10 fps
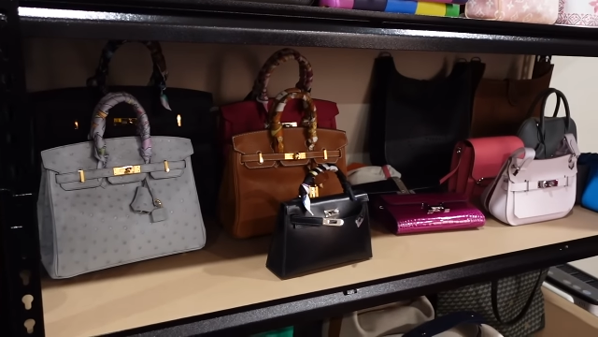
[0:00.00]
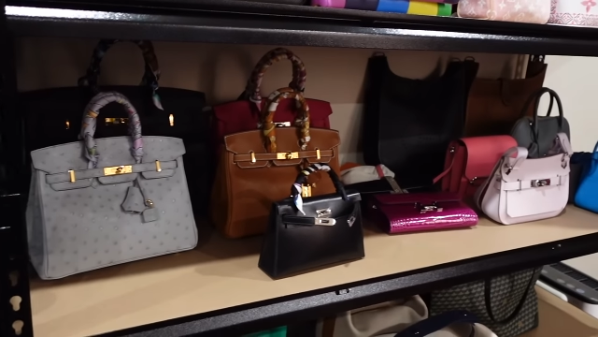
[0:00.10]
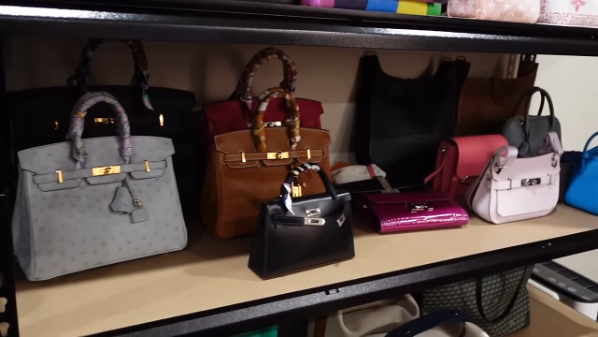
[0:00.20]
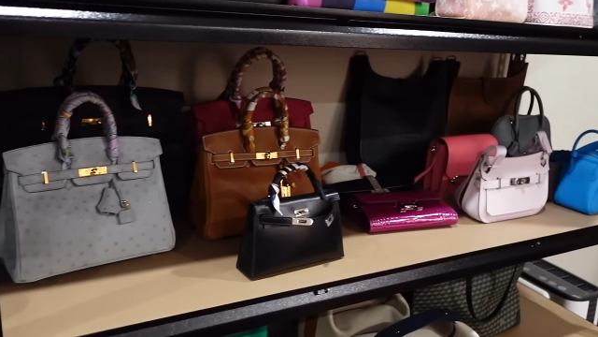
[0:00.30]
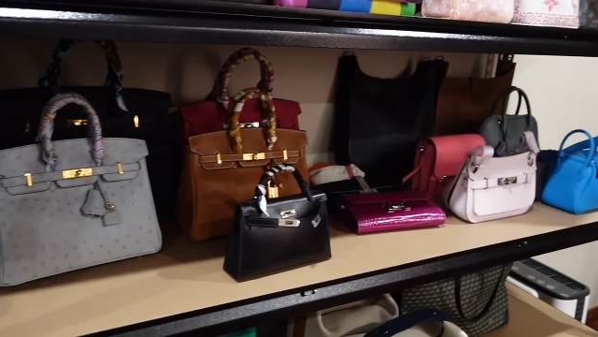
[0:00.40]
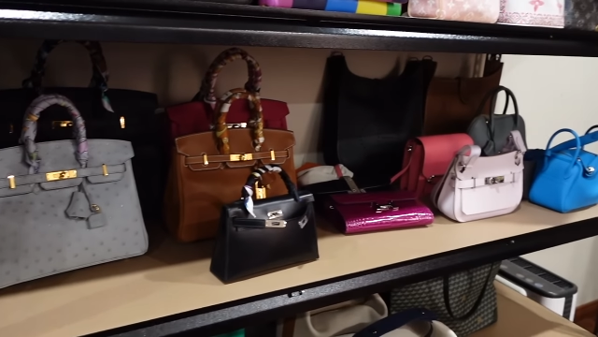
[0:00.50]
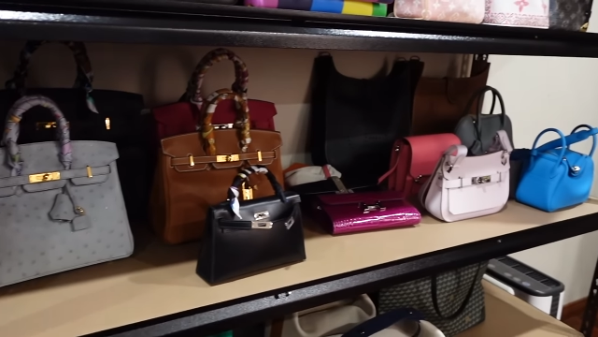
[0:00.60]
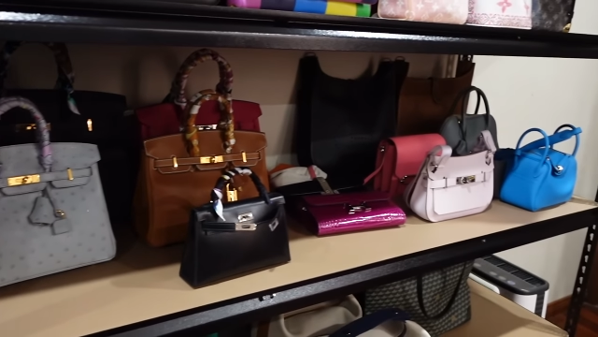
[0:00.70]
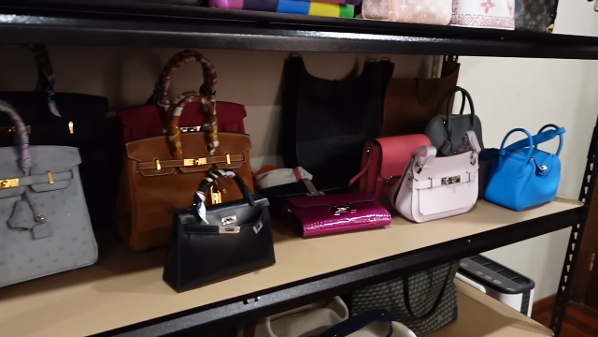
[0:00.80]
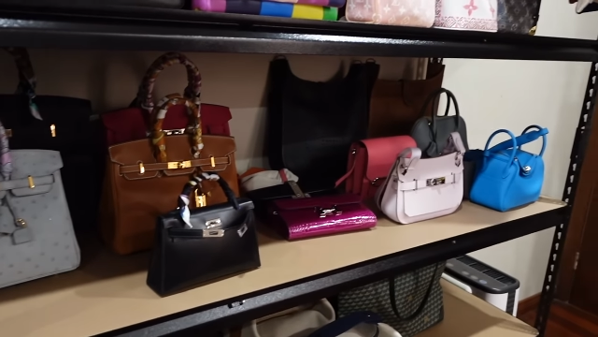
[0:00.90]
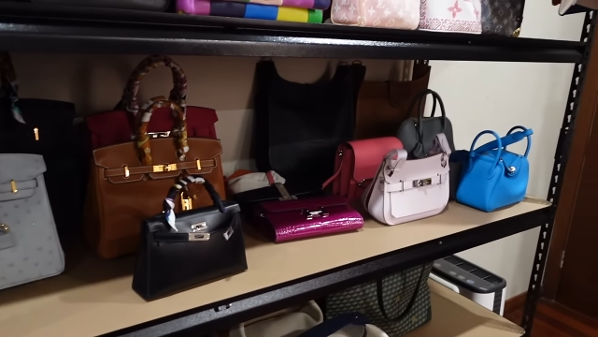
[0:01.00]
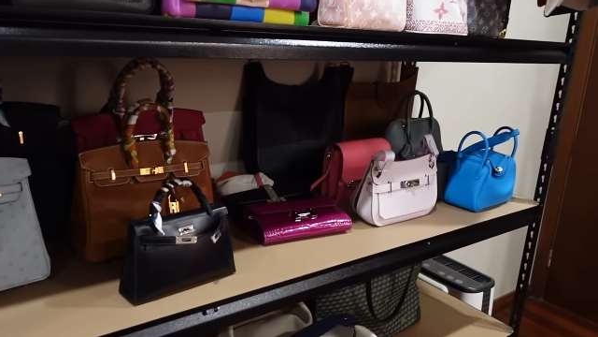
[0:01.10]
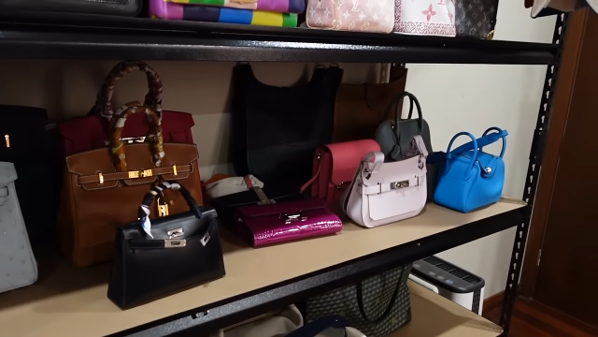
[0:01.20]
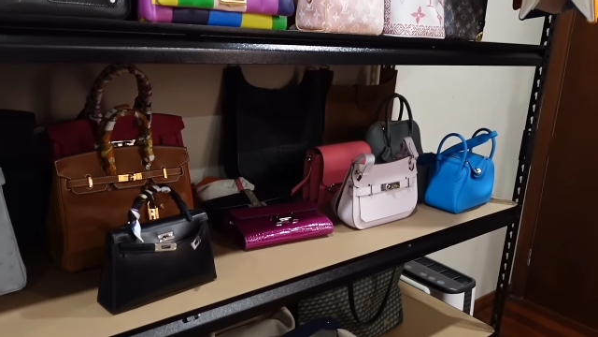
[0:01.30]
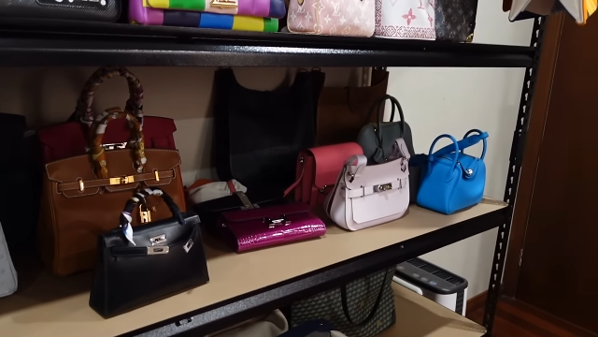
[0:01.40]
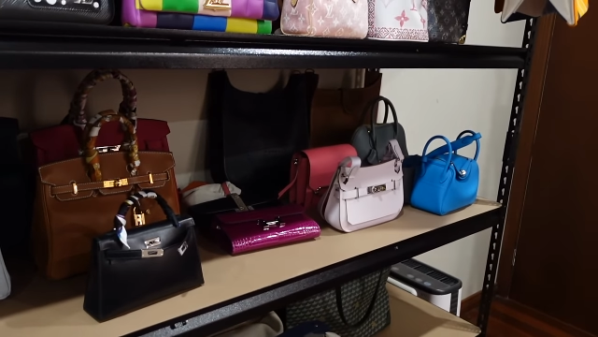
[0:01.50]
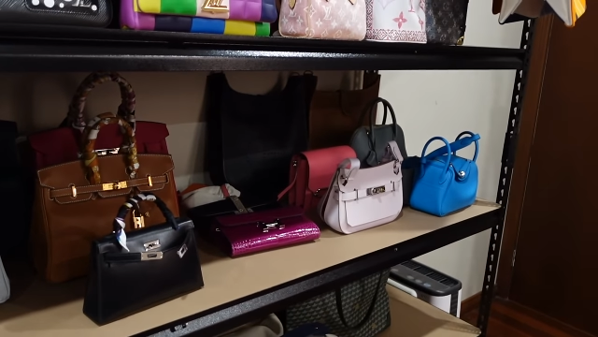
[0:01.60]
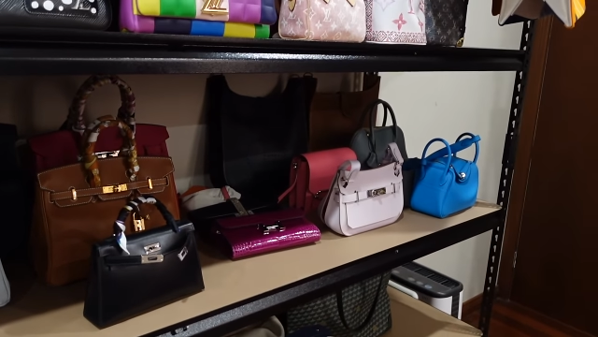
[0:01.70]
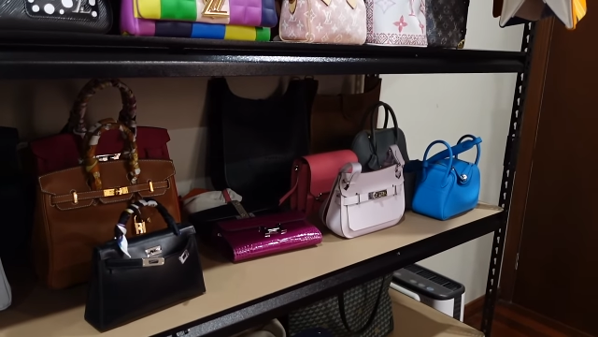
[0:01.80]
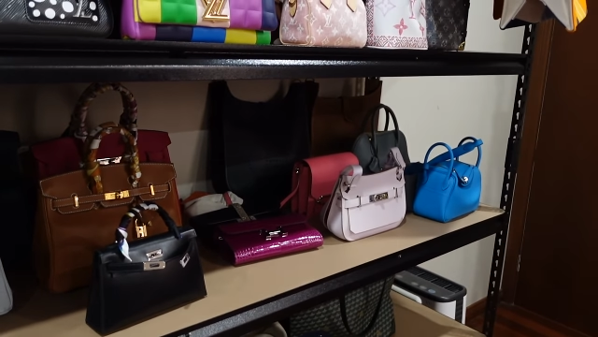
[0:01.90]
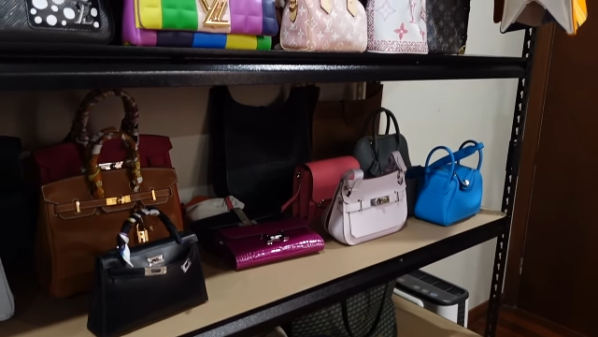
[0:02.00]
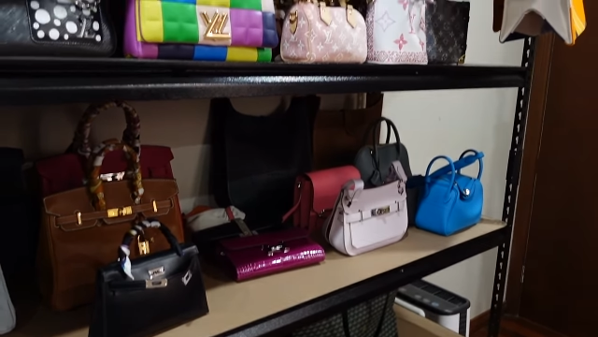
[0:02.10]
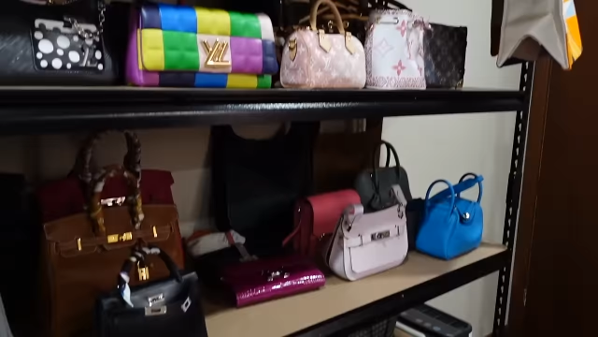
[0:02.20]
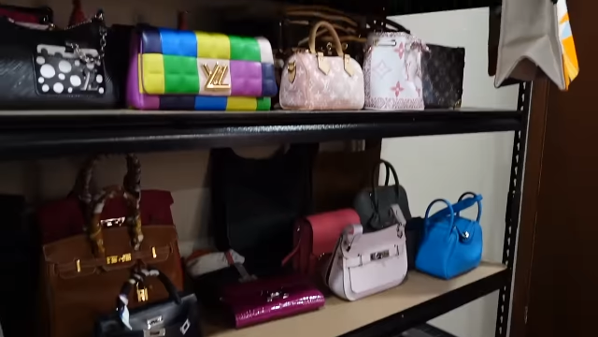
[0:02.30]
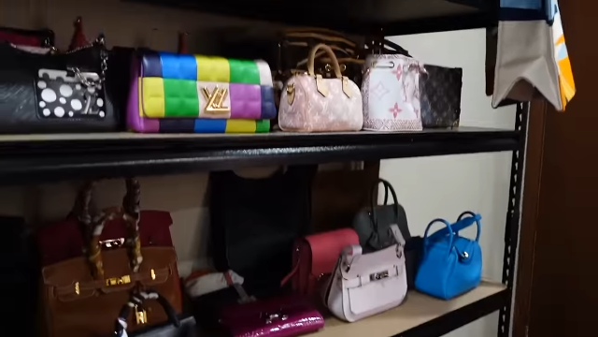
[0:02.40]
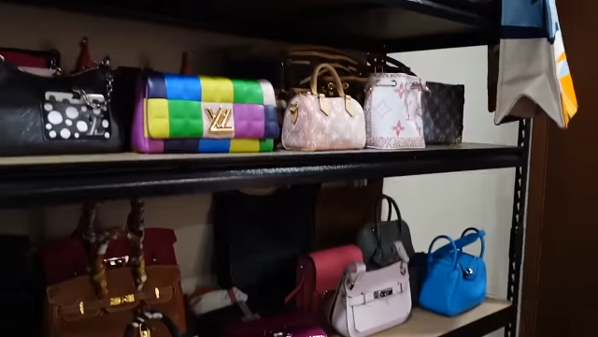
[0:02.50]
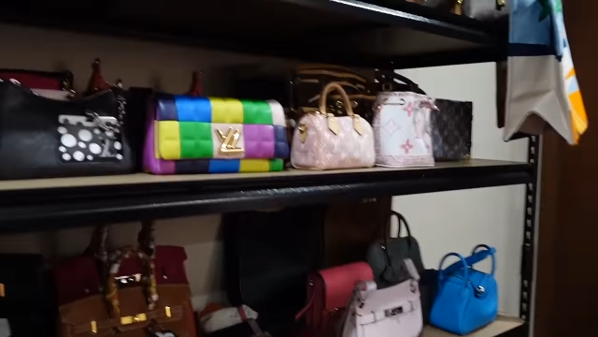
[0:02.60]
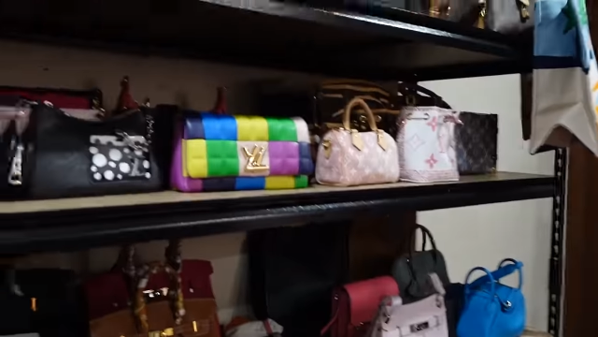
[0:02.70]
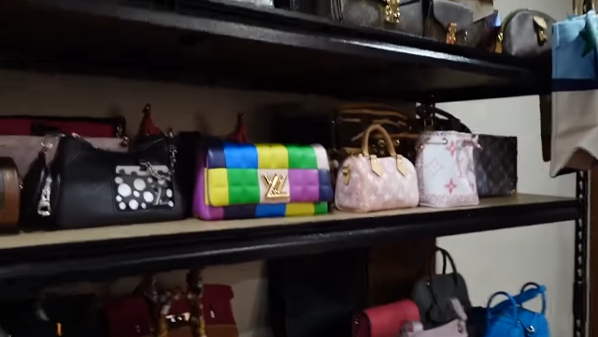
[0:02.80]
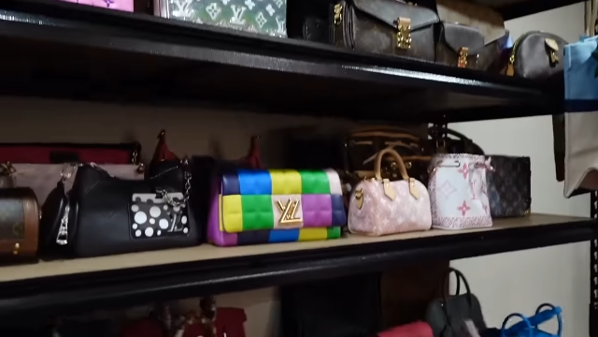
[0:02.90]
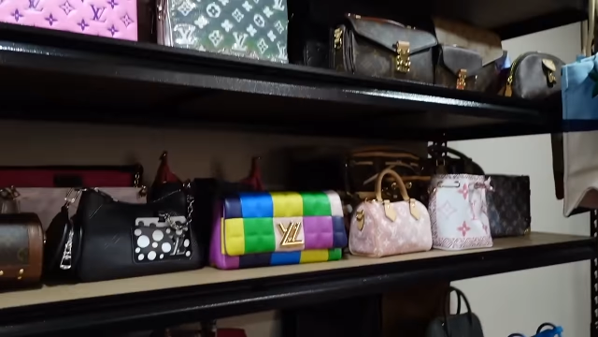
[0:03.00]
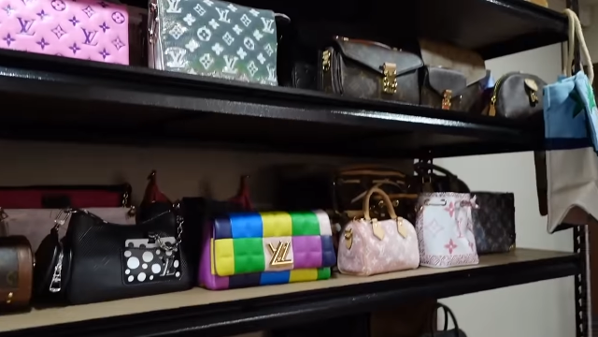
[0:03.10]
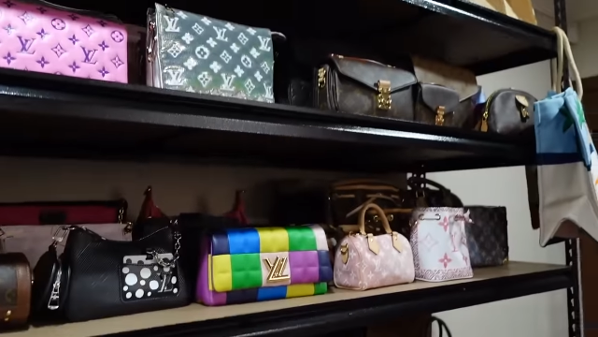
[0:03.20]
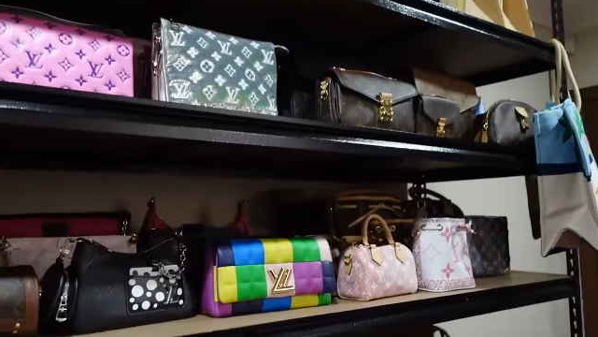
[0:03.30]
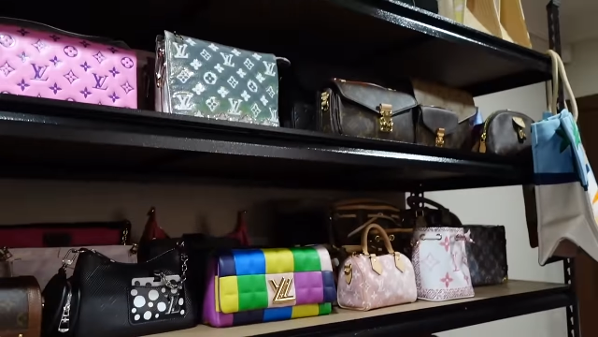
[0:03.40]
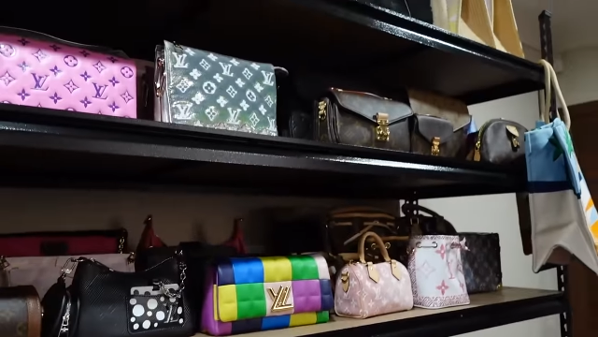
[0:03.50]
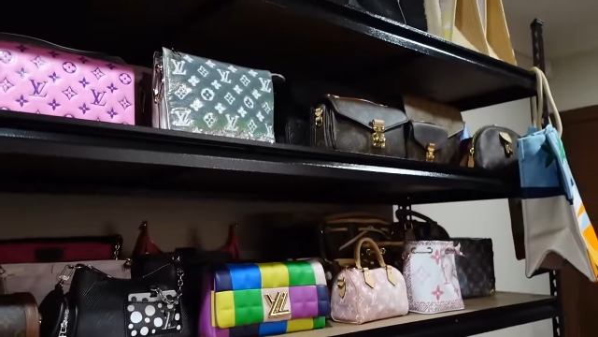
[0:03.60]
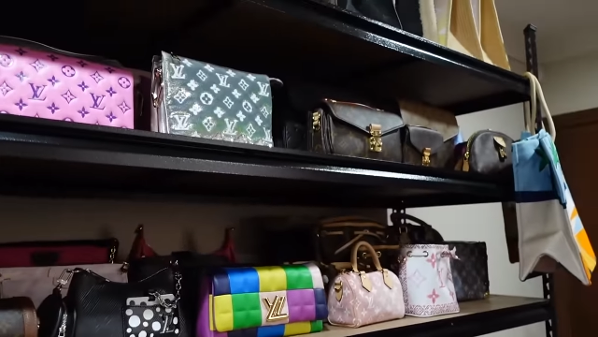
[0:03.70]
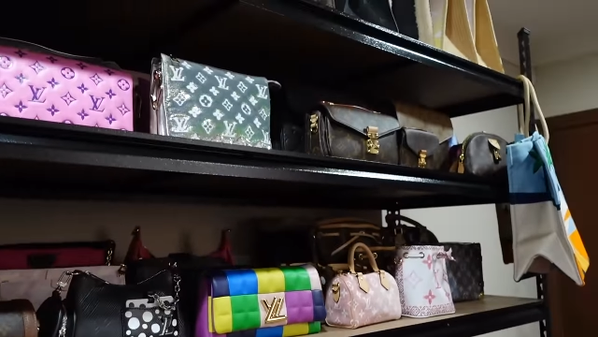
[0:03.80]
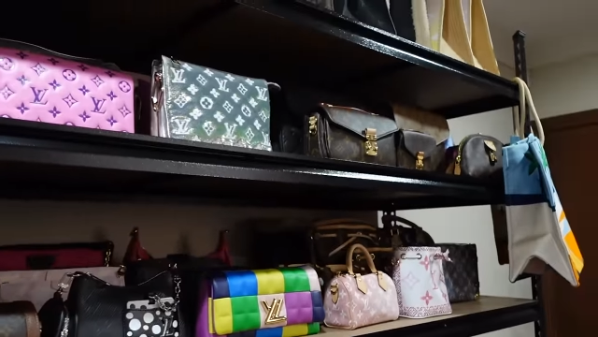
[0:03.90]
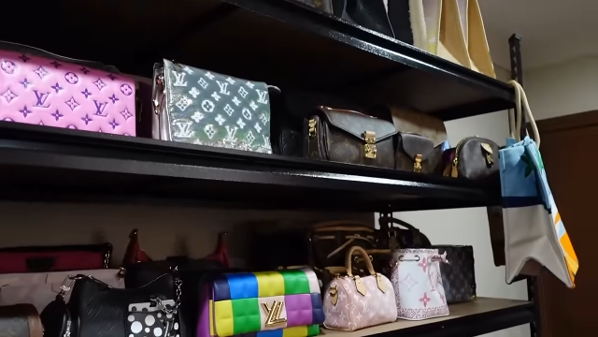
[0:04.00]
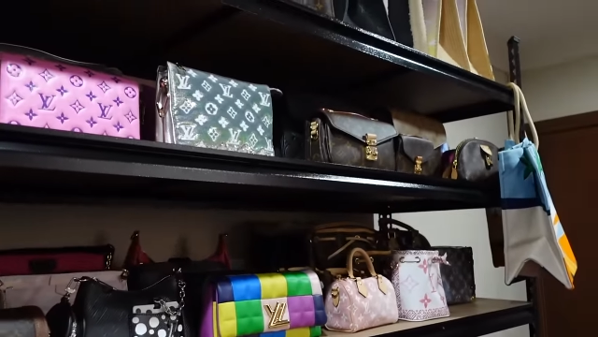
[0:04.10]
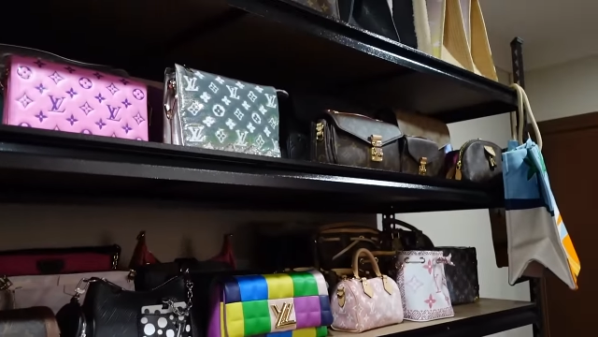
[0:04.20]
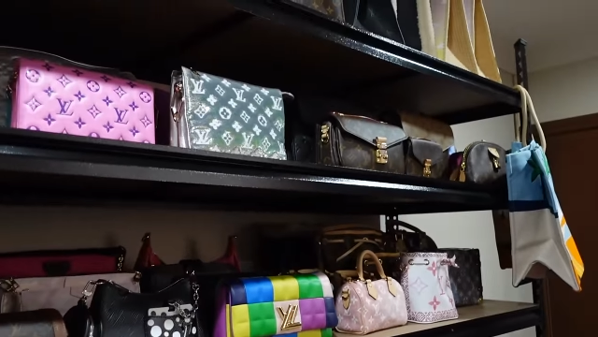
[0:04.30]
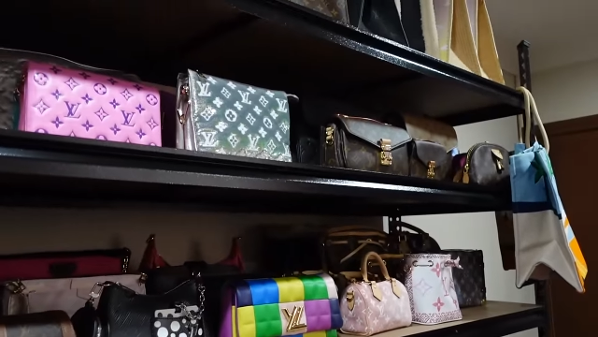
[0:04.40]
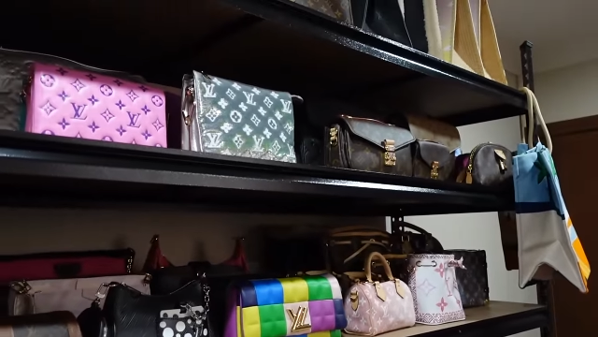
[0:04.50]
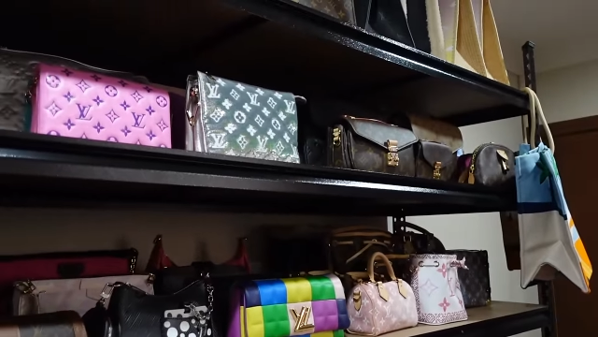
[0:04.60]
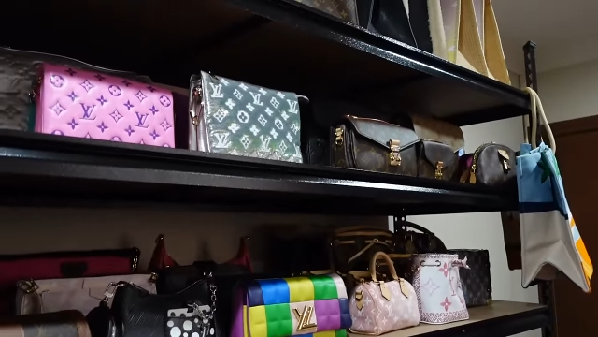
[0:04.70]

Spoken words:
[unreadable: no face in view]